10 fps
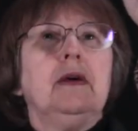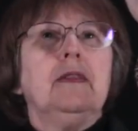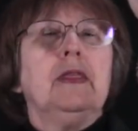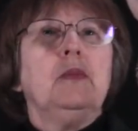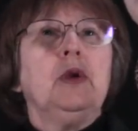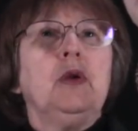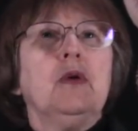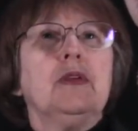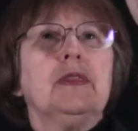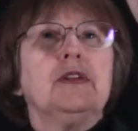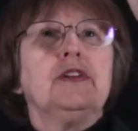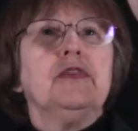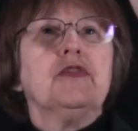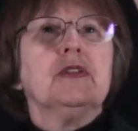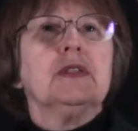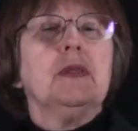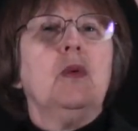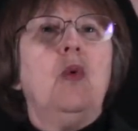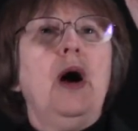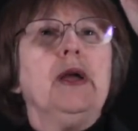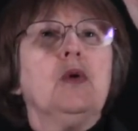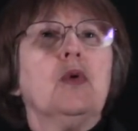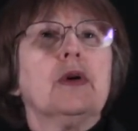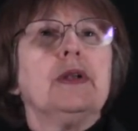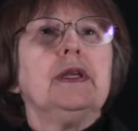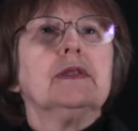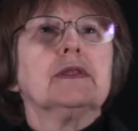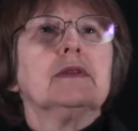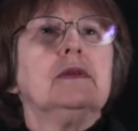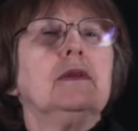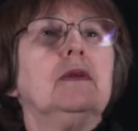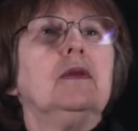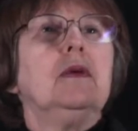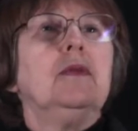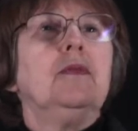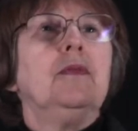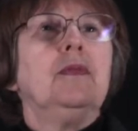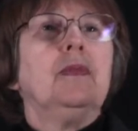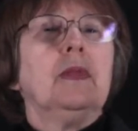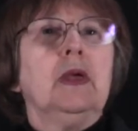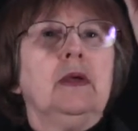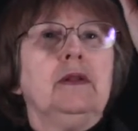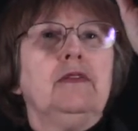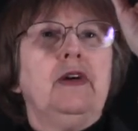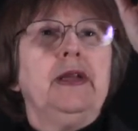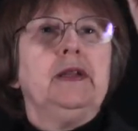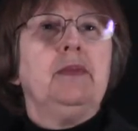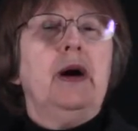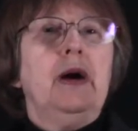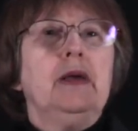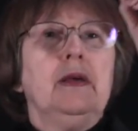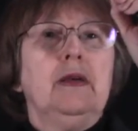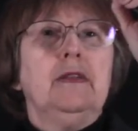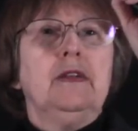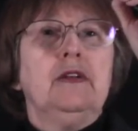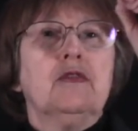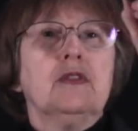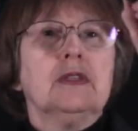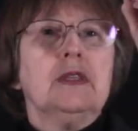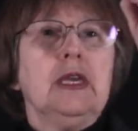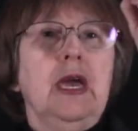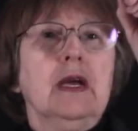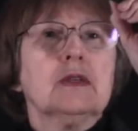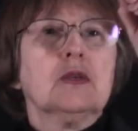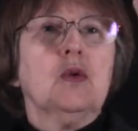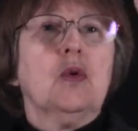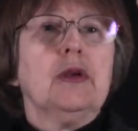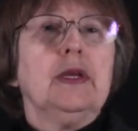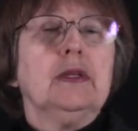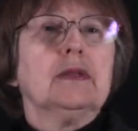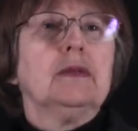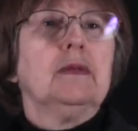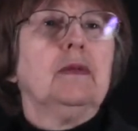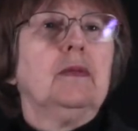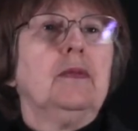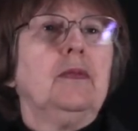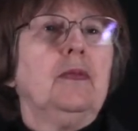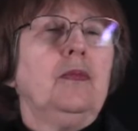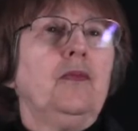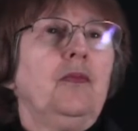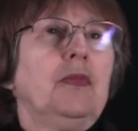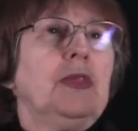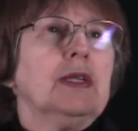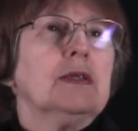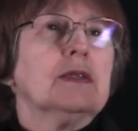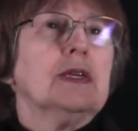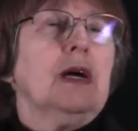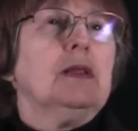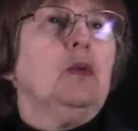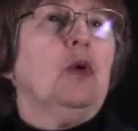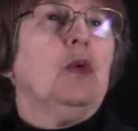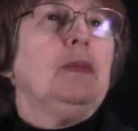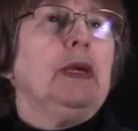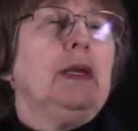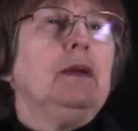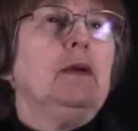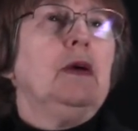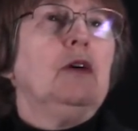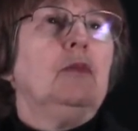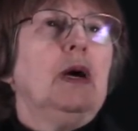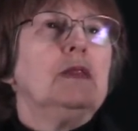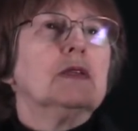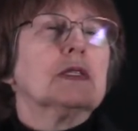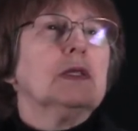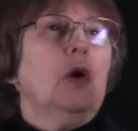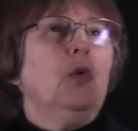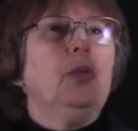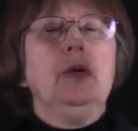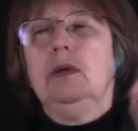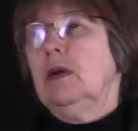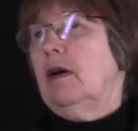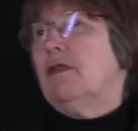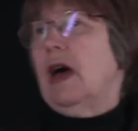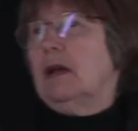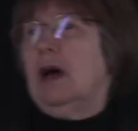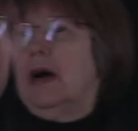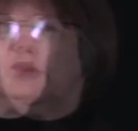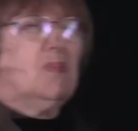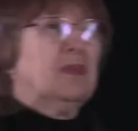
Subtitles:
then we know that the difference in the y coordinates divided by the difference in the x coordinate, that's exactly what we mean by the slope of that line.